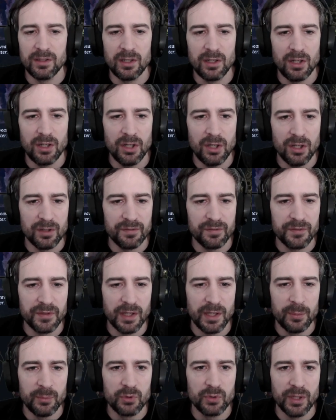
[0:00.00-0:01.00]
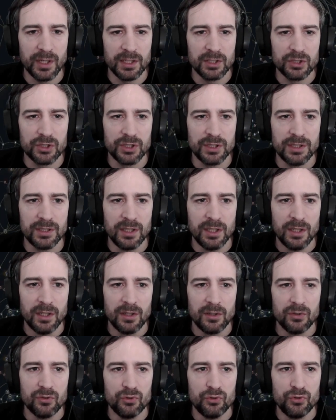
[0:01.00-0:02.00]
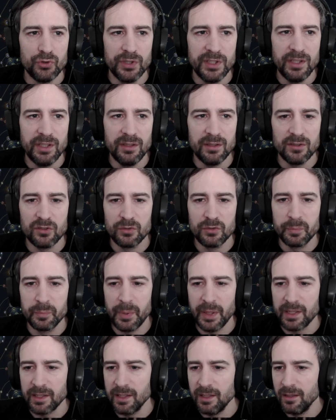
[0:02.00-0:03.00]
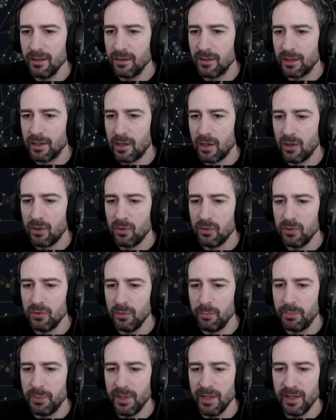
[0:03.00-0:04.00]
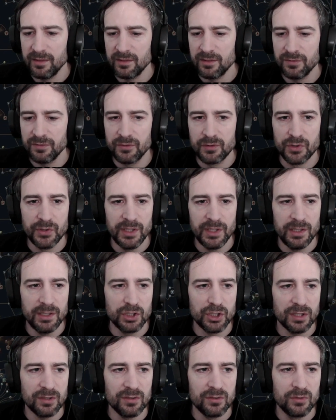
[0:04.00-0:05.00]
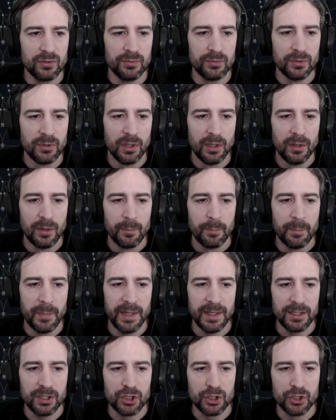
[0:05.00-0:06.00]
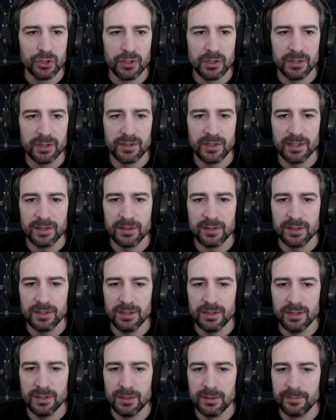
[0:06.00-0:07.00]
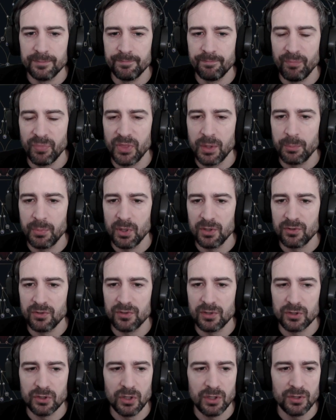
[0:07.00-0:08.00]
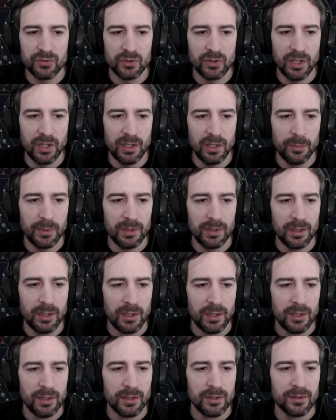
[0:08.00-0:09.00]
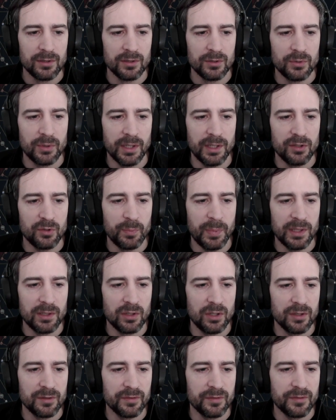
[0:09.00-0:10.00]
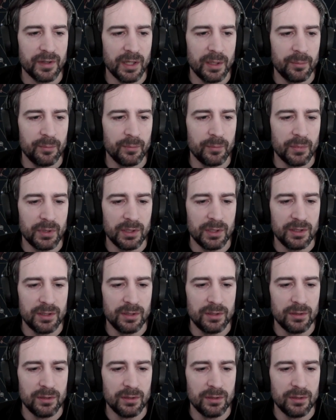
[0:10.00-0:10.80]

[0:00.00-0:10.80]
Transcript: lot of time to actually re-speccing the whole passive tree just to make sure that the bosses are also killable. So I spent a lot of time